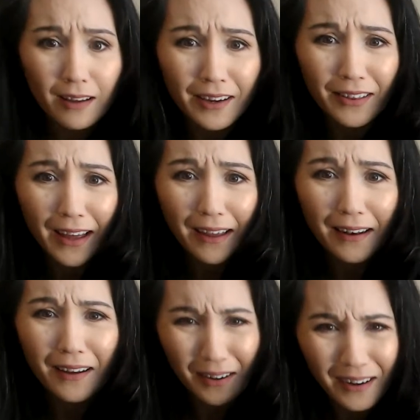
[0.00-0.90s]
Hear that?
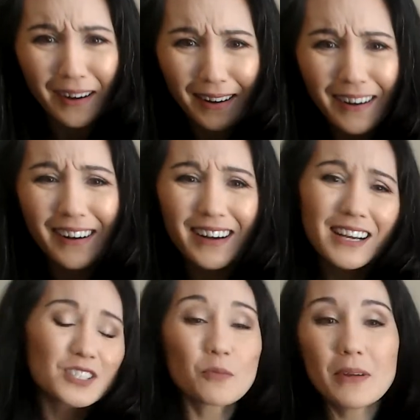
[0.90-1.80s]

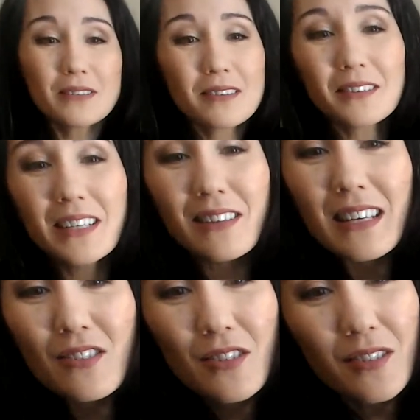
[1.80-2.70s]
So basically,
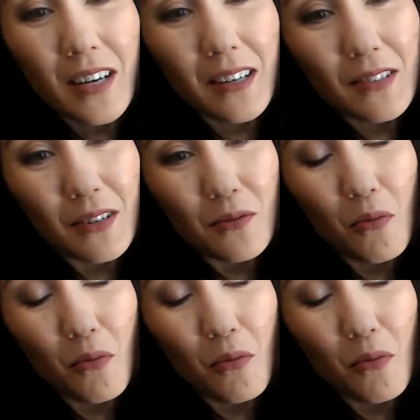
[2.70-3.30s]
this just tells us